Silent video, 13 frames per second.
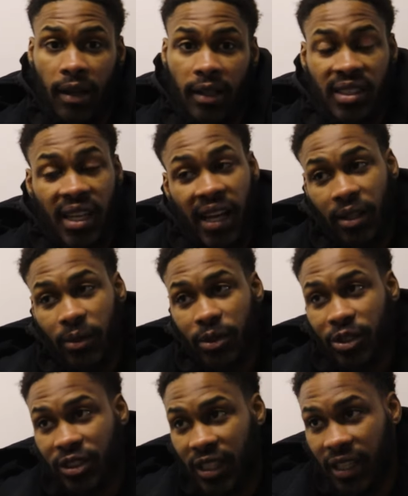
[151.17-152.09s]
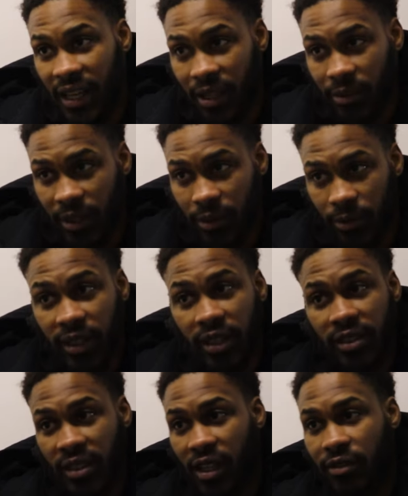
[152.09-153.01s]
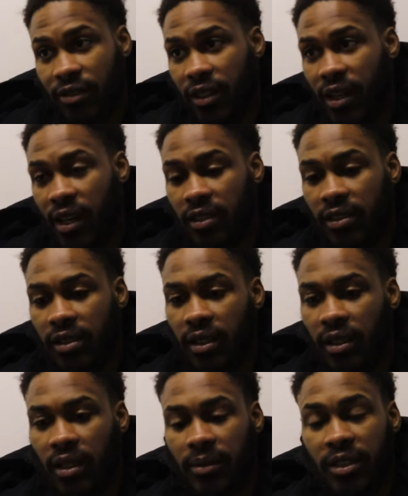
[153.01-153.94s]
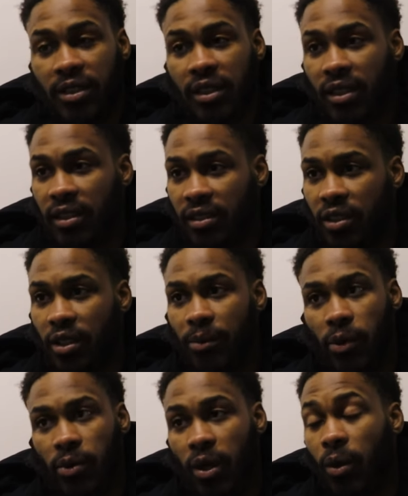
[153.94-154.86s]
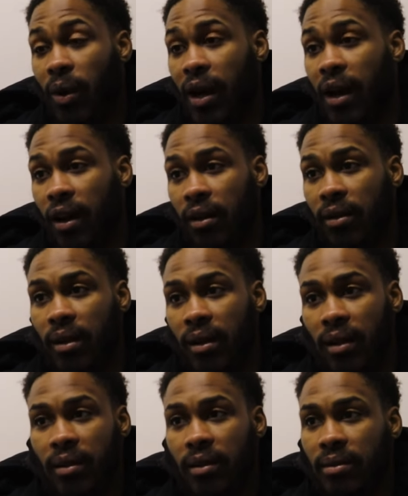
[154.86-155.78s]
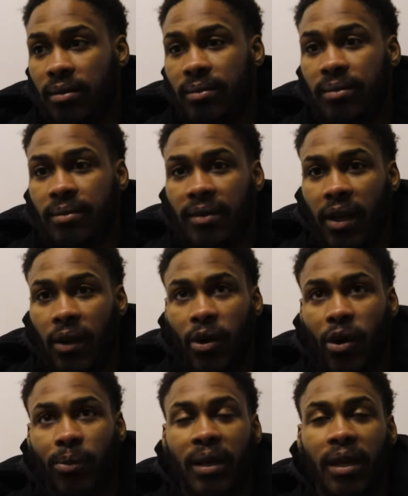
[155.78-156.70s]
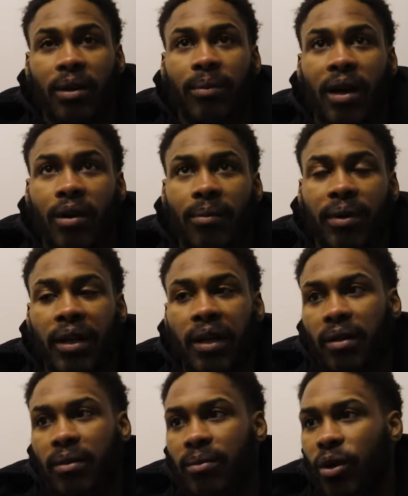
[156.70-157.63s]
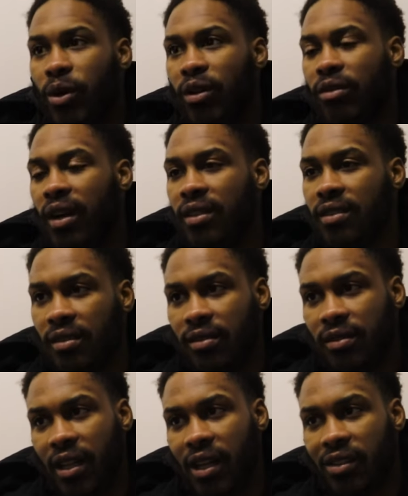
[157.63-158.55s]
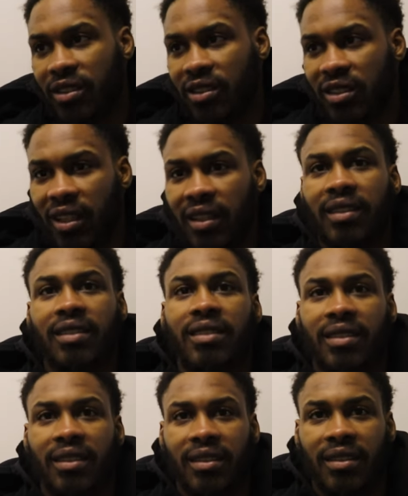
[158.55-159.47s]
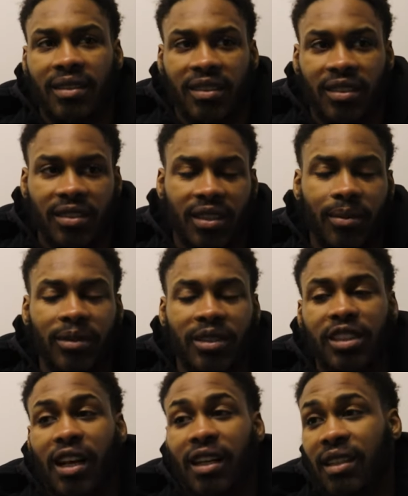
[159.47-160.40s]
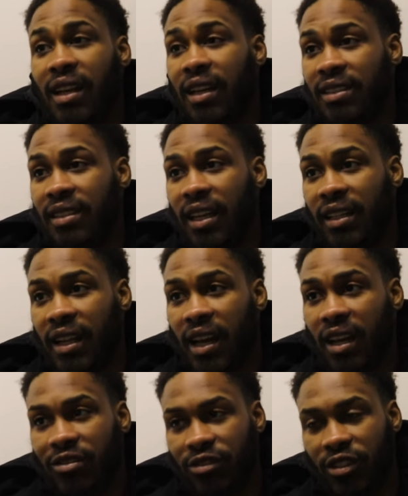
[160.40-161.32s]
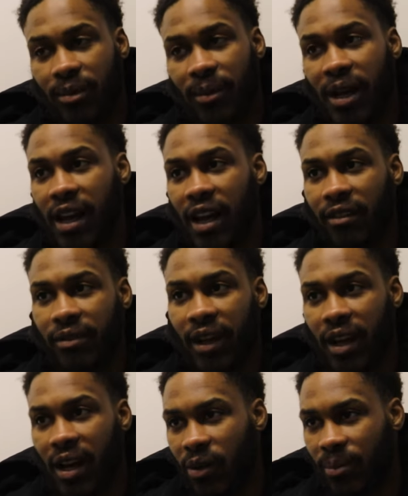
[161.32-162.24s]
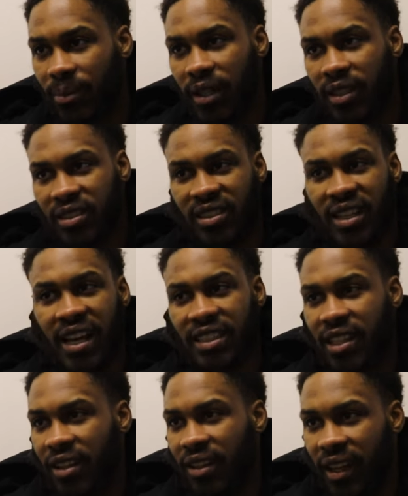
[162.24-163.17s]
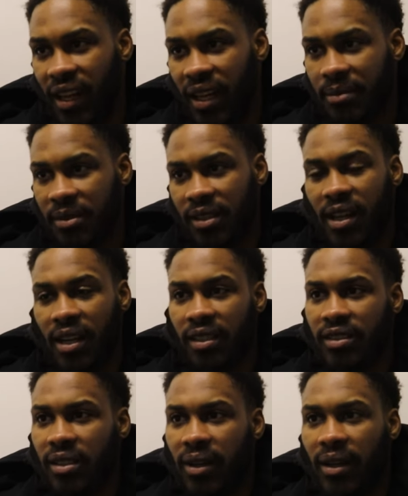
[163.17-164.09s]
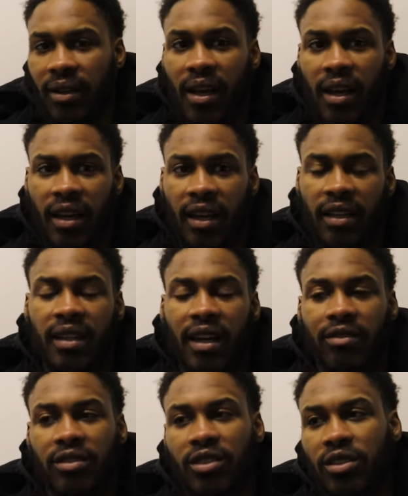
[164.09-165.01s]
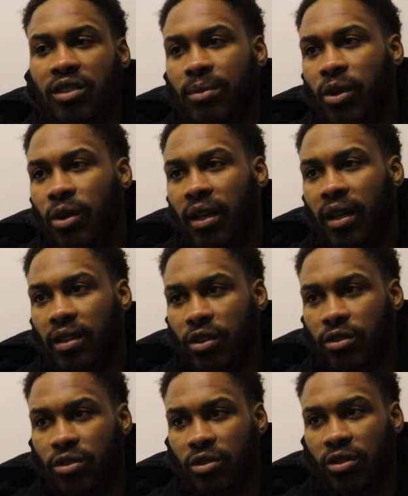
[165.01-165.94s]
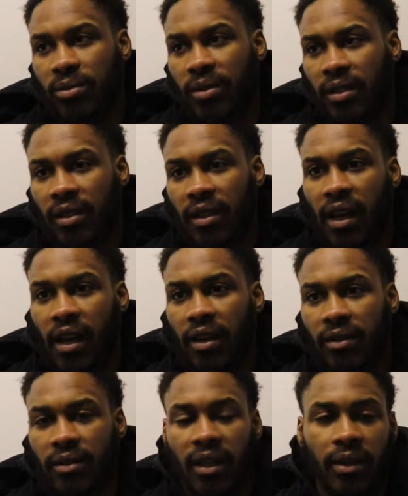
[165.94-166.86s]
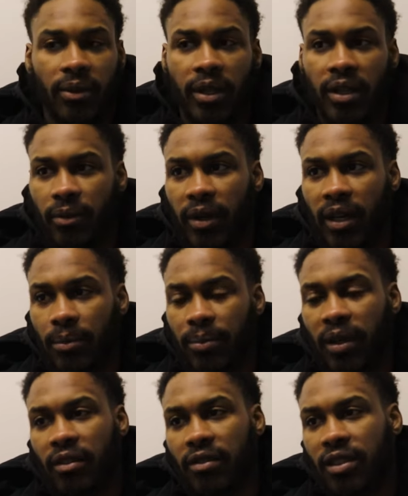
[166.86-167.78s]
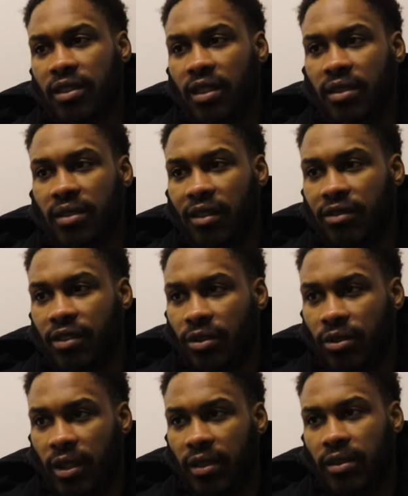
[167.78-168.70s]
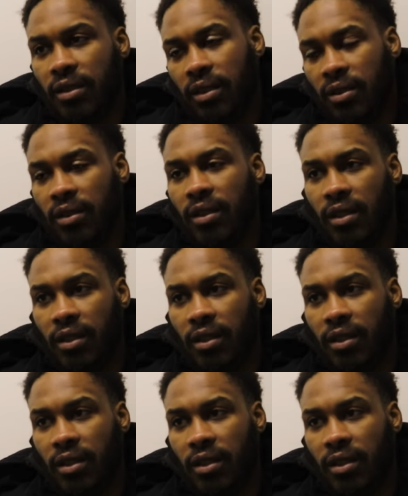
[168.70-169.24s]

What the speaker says: Exactly what you said, I got to rediscover it, honestly. It took a while. They were on me about being more aggressive, and I was just like, some of the shots I can take now, the freedom I have now, I would have been snatched out of games in college. So it definitely took some more getting used to, but now, like, we're at the peak of the season, I feel great, so.